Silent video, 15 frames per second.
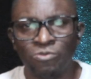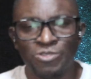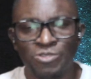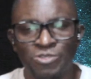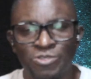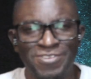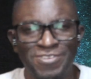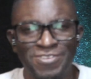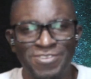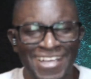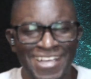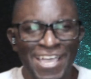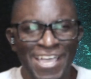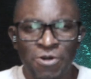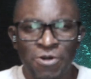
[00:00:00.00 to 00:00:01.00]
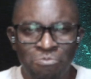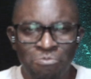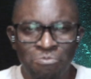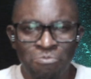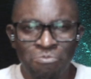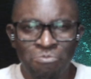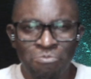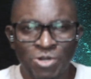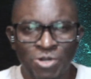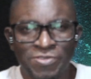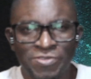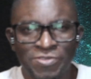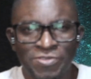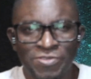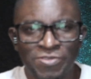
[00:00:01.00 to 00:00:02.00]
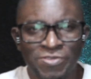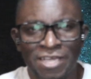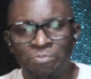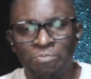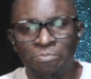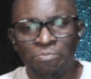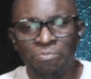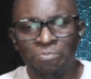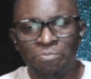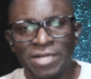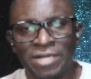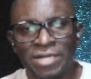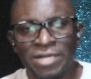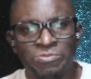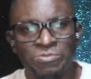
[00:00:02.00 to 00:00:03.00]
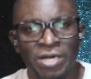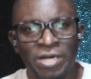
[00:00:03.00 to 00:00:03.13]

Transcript: to, most of the time for bad times, but